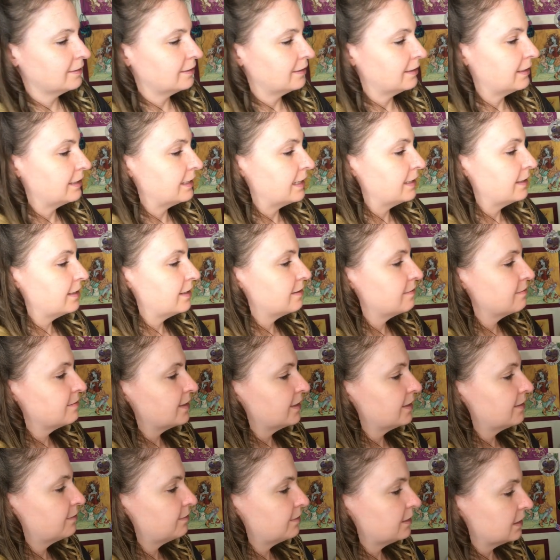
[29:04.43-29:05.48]
And I love
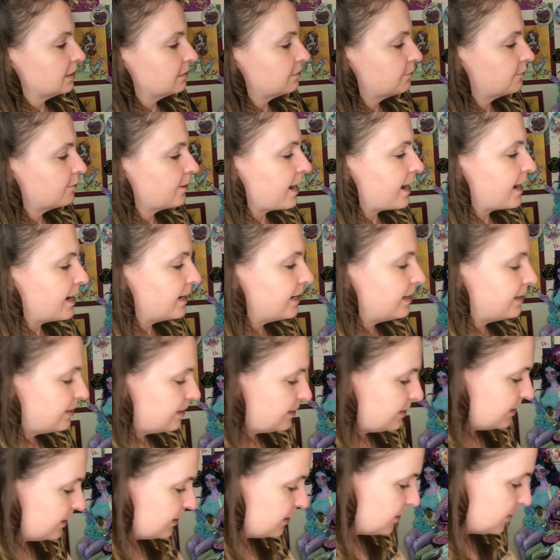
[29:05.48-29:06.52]
the, the fraying,
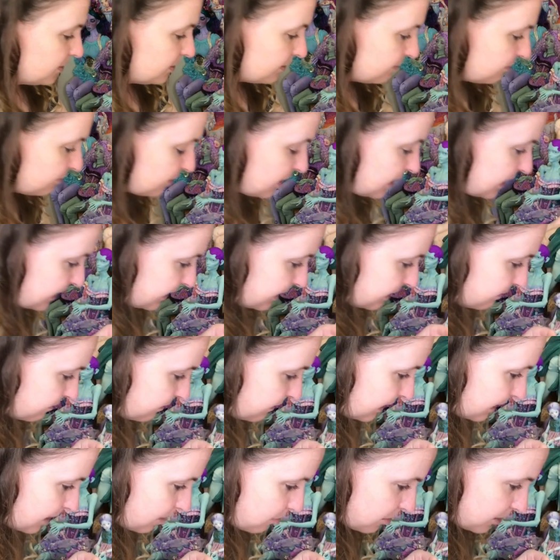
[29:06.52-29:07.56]
you know, the frayed
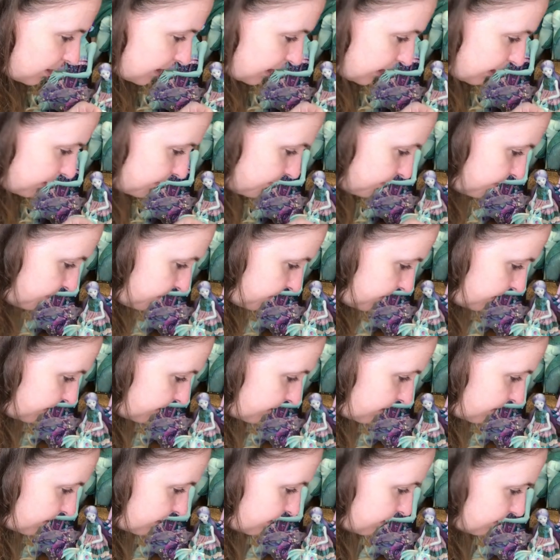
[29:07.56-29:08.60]
fabric.
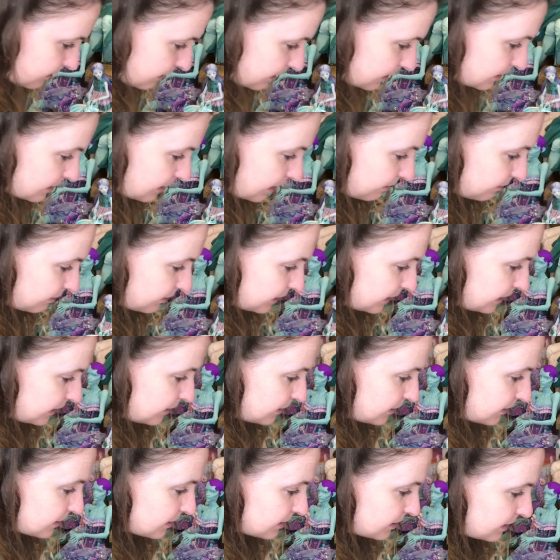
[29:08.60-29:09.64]
It definitely
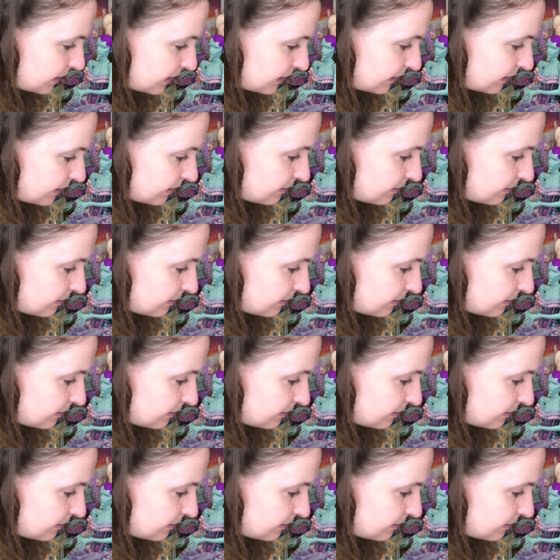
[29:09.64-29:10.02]
looks like